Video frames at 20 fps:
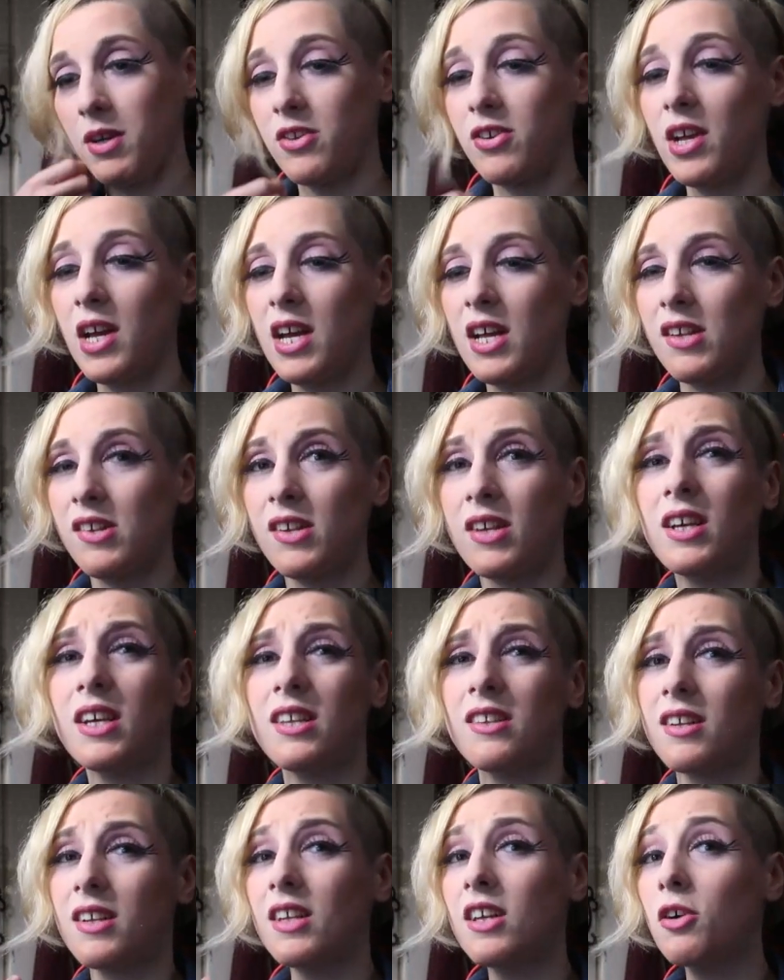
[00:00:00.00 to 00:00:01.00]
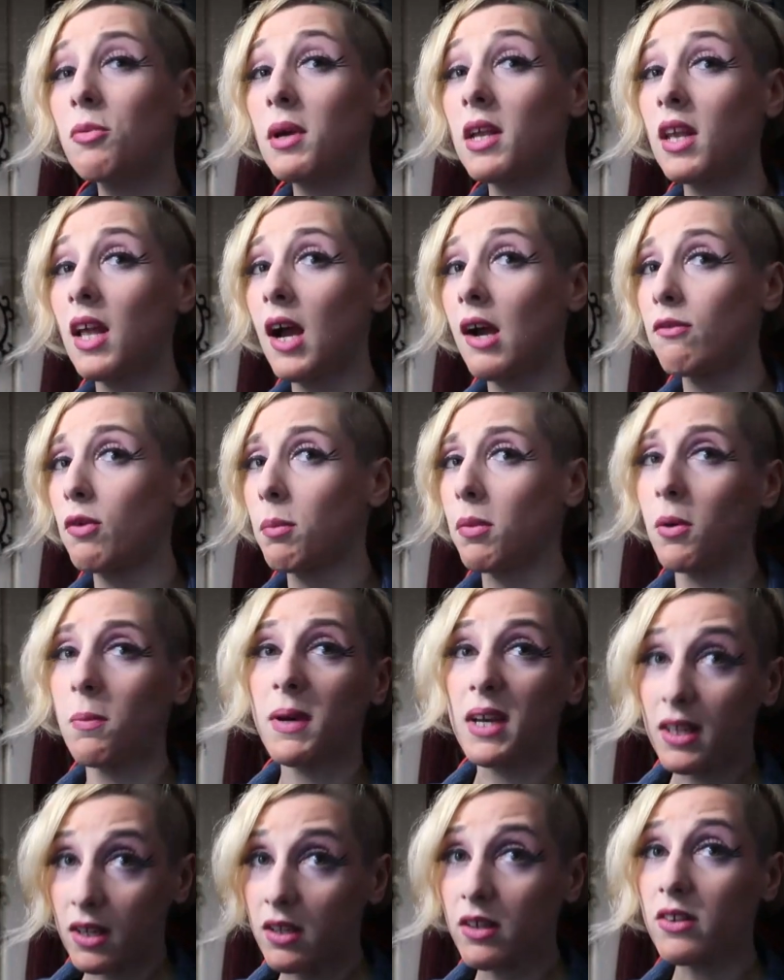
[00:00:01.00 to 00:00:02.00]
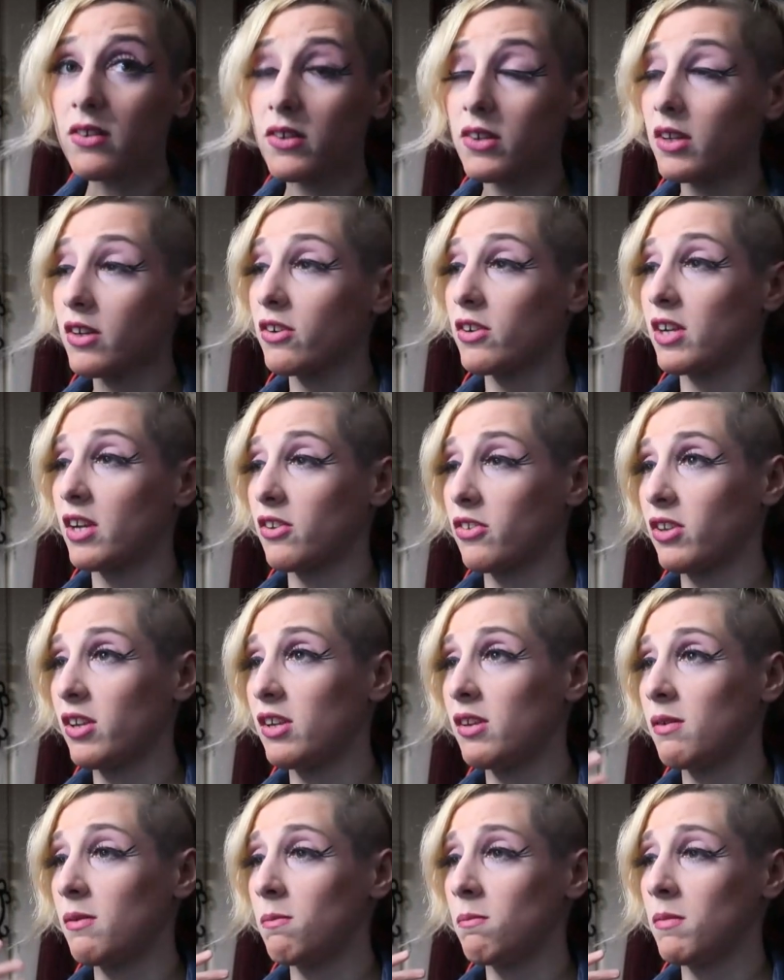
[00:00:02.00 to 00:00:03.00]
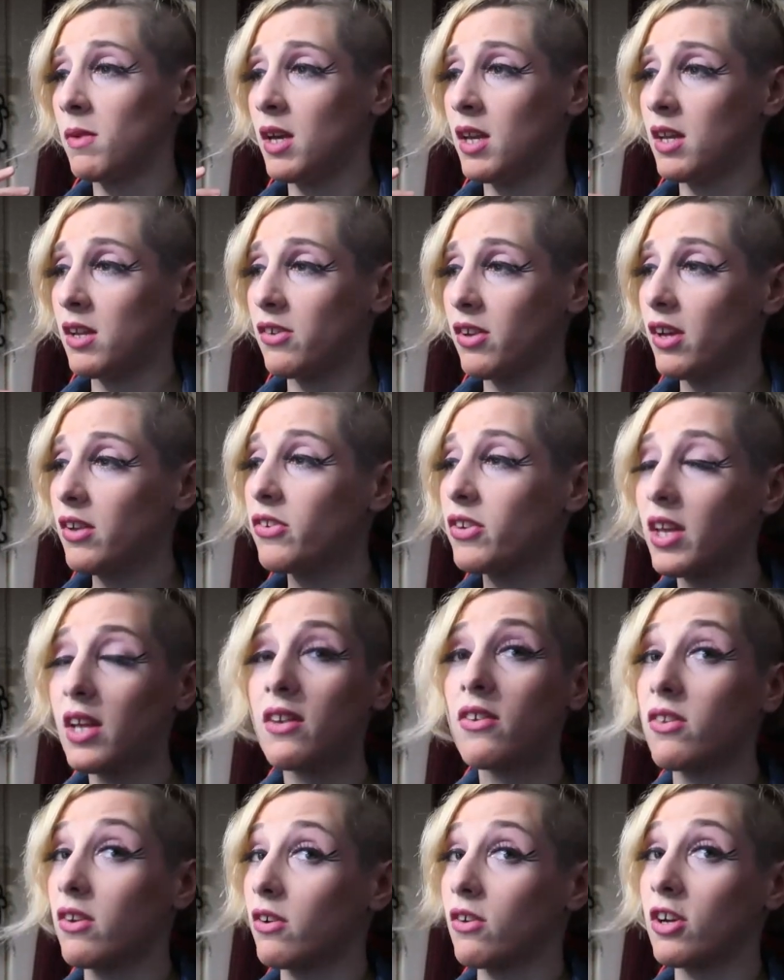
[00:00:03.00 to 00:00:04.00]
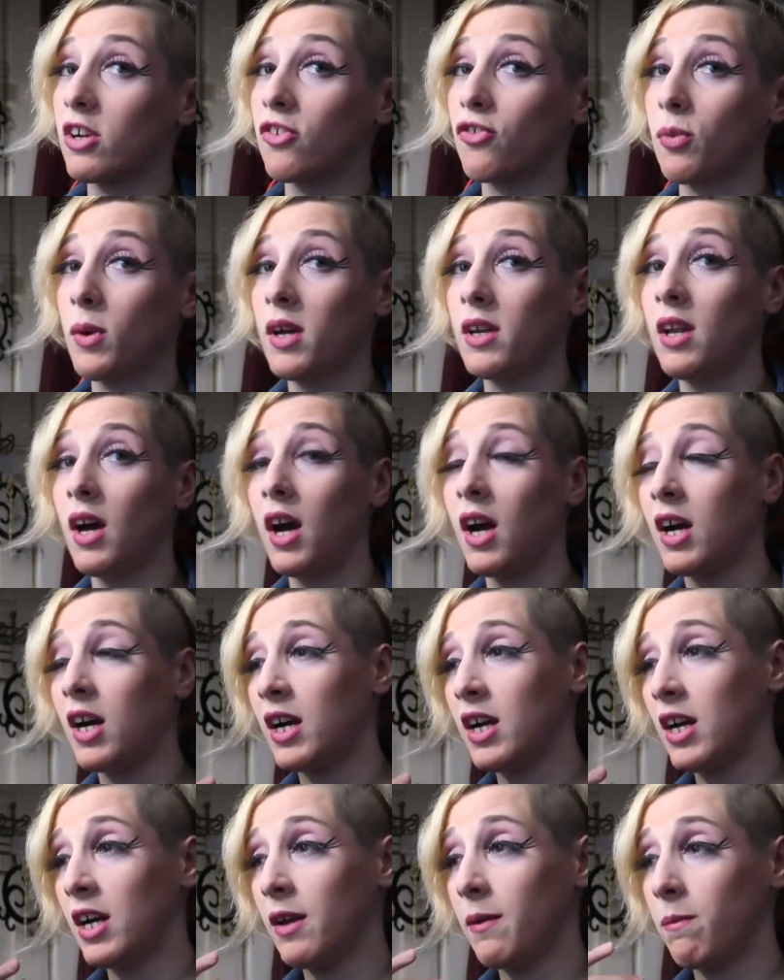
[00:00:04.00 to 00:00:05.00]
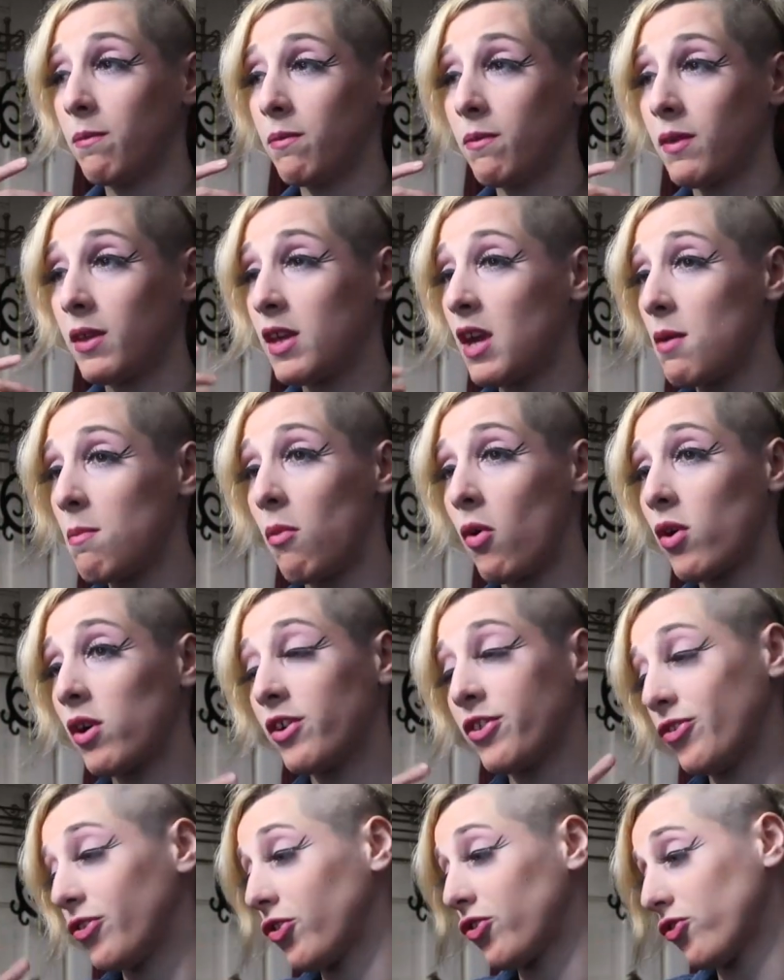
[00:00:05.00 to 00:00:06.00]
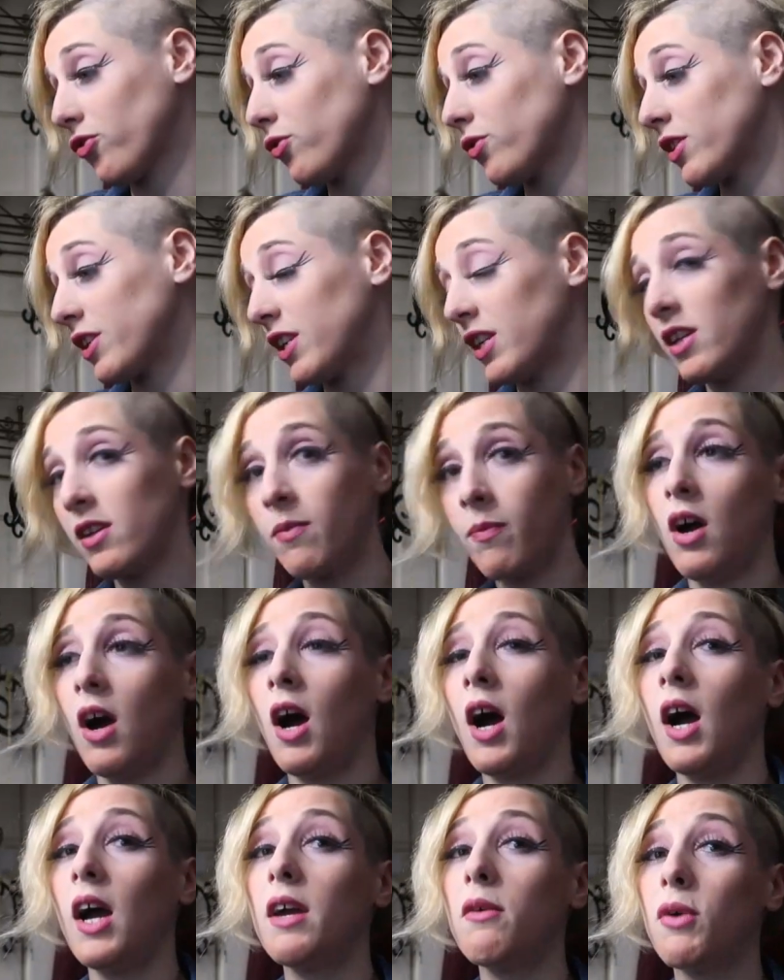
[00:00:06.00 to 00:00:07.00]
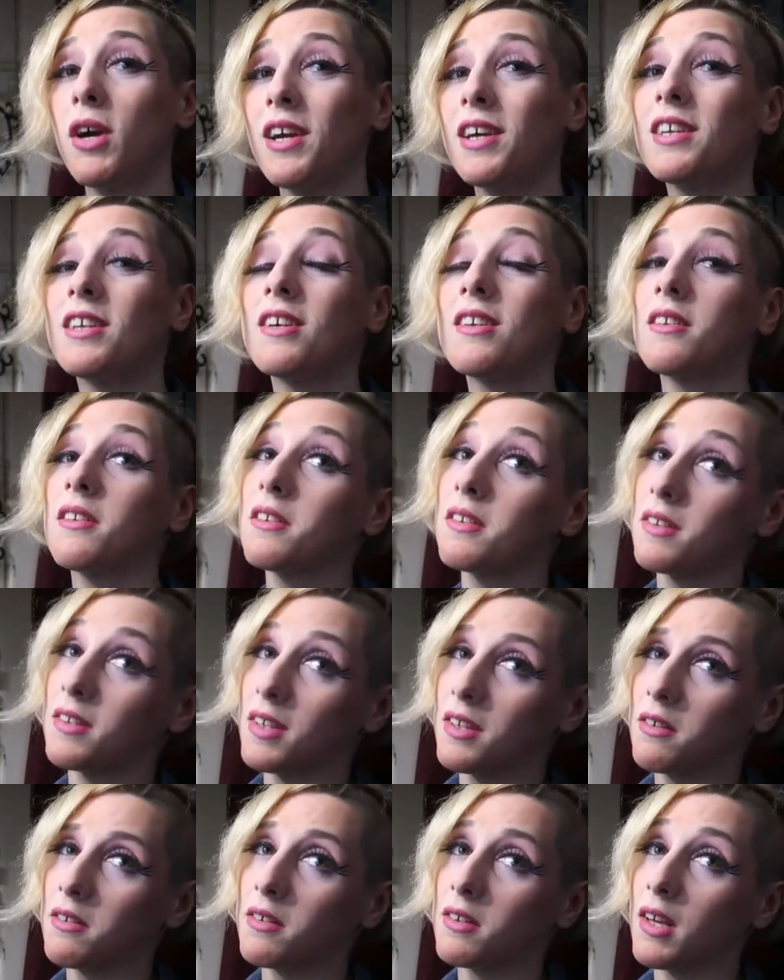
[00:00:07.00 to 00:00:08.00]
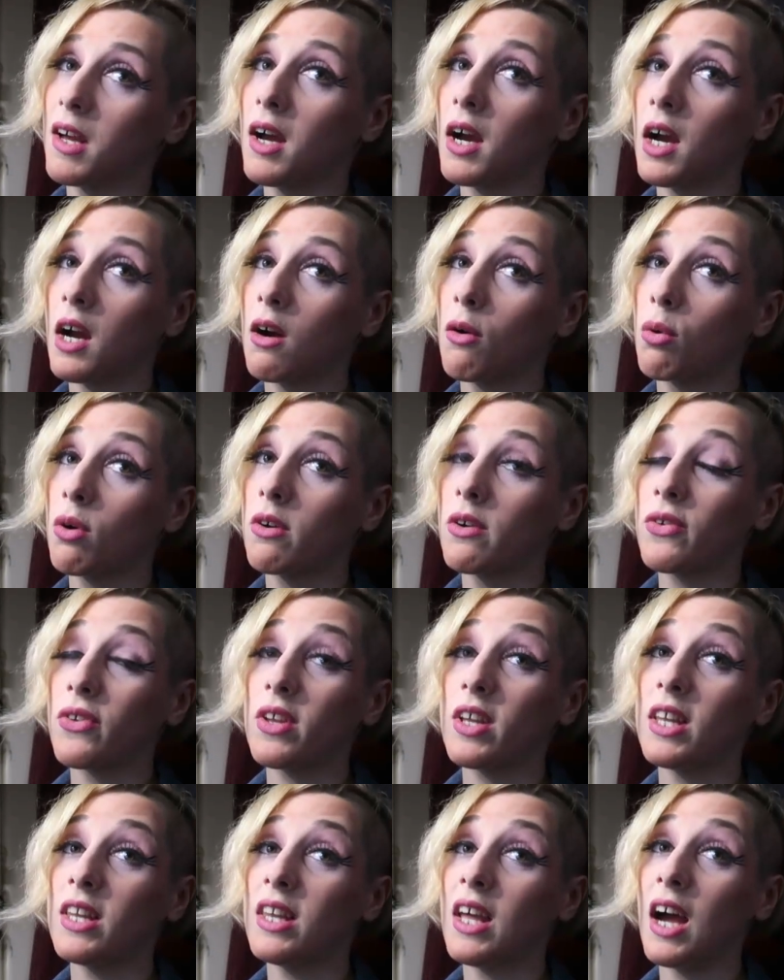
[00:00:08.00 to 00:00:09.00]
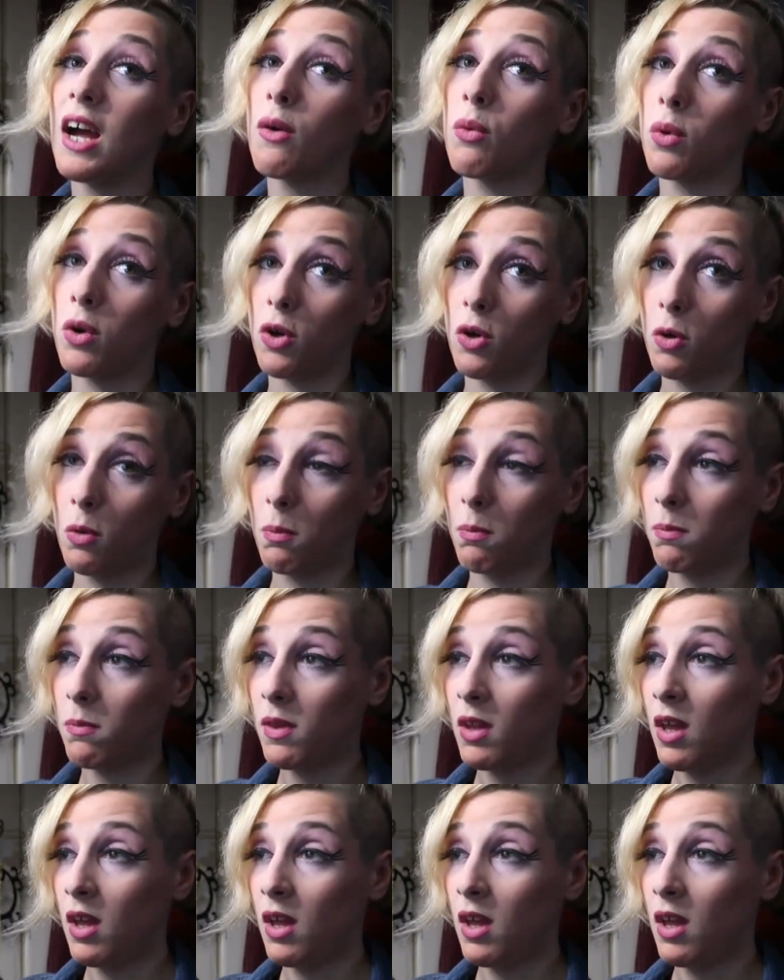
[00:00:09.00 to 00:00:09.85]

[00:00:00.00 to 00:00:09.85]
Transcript: yeah, it's a little bit laughable, but it is serious, and it does get serious when I get more into the story. I waited 6 hours in that room.